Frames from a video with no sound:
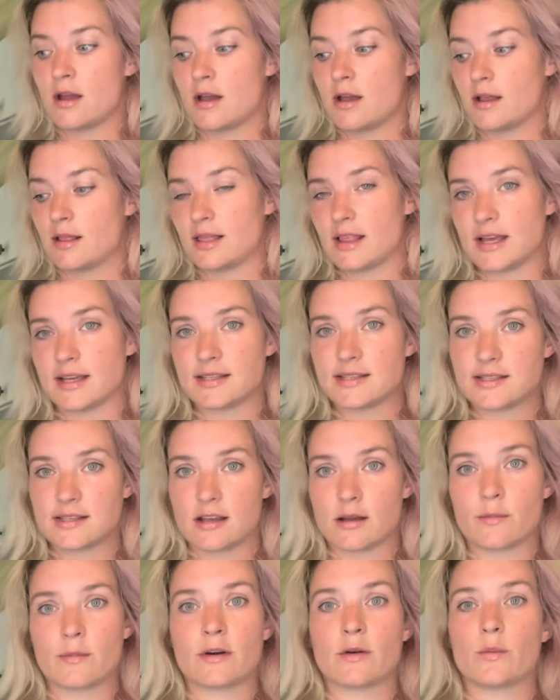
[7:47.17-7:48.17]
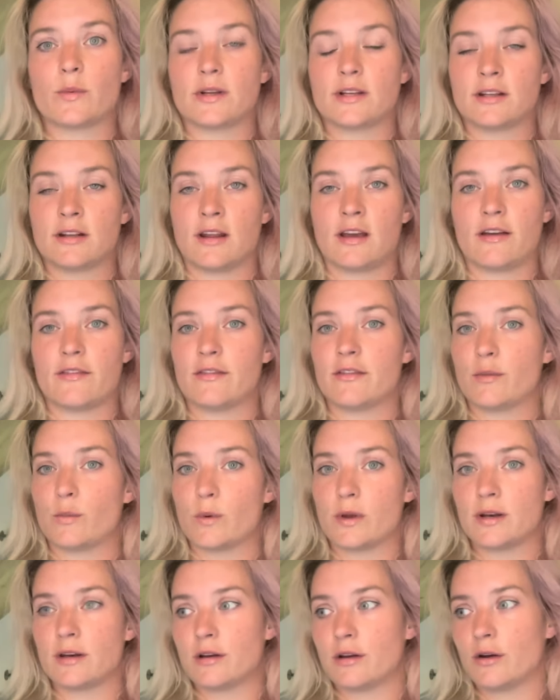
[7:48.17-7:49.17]
Last summer we didn't have a
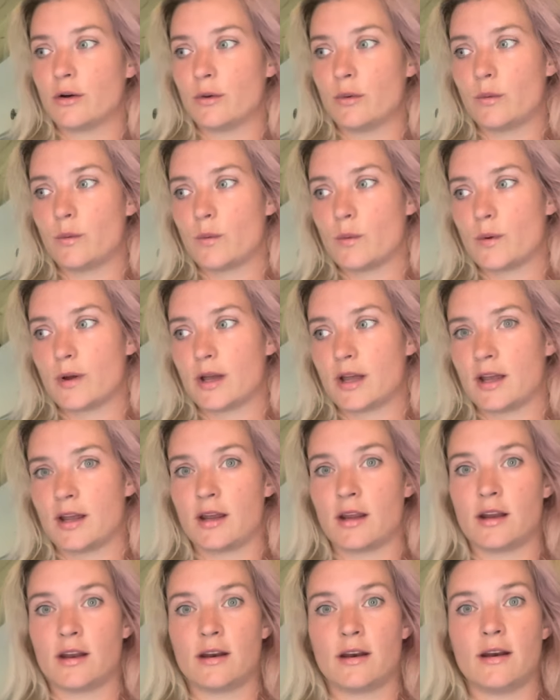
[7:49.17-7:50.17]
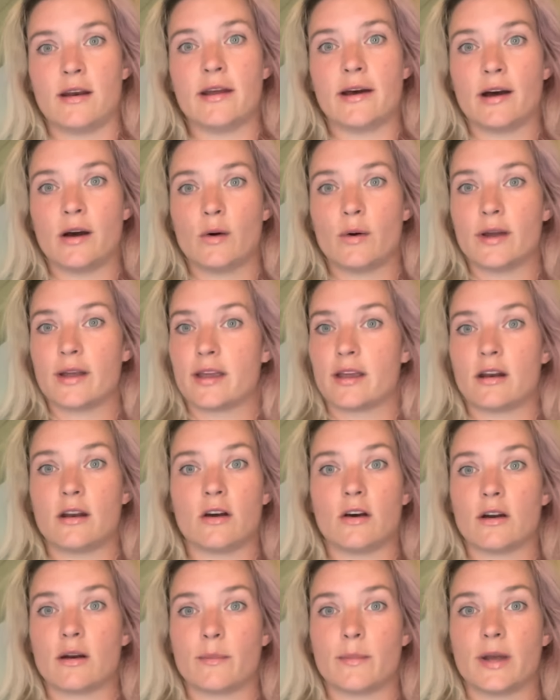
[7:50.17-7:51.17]
window, and now I
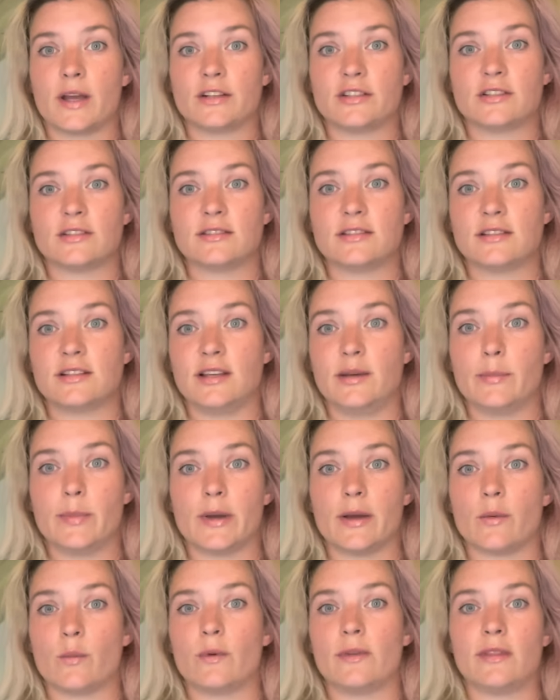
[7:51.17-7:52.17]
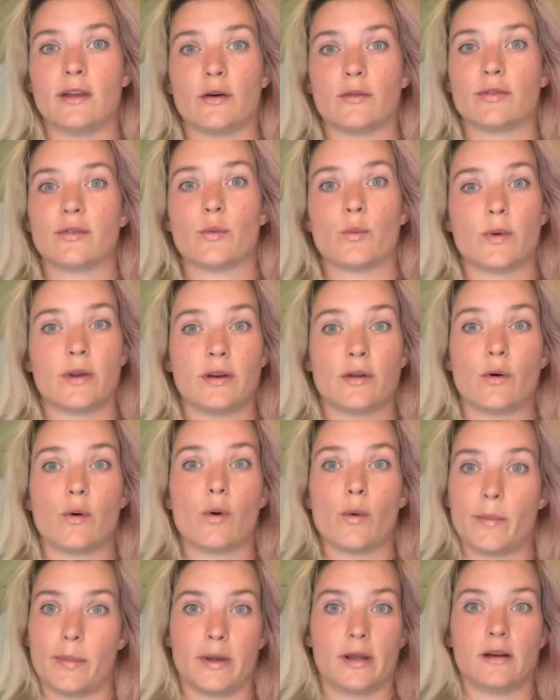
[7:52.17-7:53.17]
cannot imagine sleeping without the window
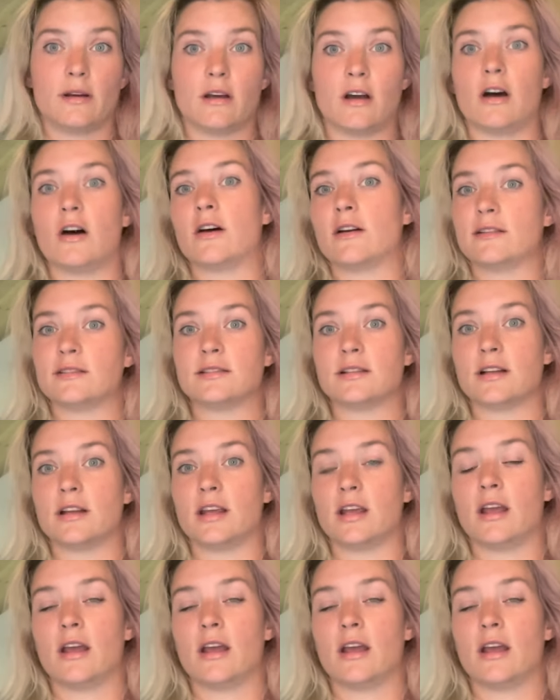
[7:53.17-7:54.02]
open, honestly.